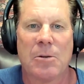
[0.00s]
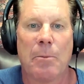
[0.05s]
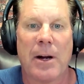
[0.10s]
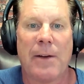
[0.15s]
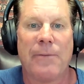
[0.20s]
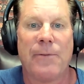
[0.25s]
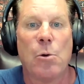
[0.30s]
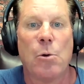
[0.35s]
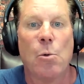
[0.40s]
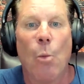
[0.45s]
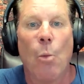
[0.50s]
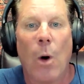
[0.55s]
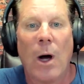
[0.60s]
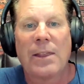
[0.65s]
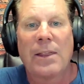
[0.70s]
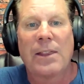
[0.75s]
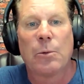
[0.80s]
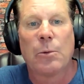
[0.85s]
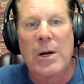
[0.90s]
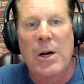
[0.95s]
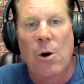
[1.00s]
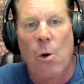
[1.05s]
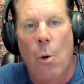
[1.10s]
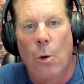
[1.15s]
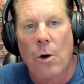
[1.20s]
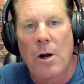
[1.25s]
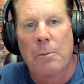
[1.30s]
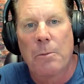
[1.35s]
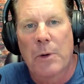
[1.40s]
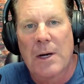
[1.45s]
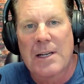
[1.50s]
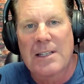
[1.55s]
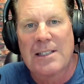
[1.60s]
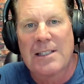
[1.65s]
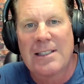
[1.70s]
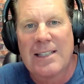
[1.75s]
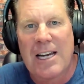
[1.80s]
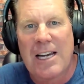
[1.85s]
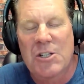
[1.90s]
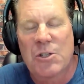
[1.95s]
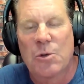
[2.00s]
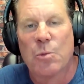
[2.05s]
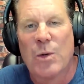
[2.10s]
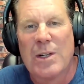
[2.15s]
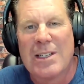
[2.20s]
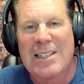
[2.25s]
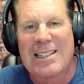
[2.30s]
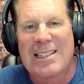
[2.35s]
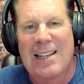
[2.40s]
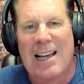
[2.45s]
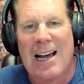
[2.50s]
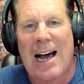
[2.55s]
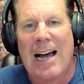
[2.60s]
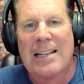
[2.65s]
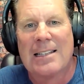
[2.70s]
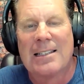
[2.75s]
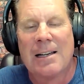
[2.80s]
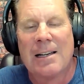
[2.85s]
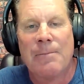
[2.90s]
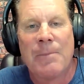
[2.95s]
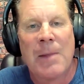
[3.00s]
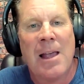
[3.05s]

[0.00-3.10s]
But if you want the recorded presentation with slides